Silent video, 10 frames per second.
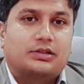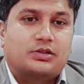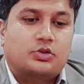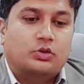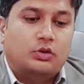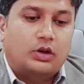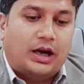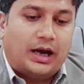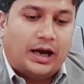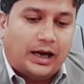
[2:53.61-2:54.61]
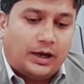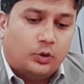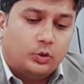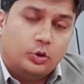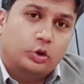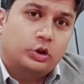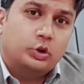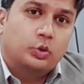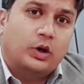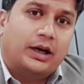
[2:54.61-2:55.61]
So how good
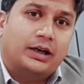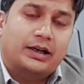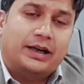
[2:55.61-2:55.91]
you are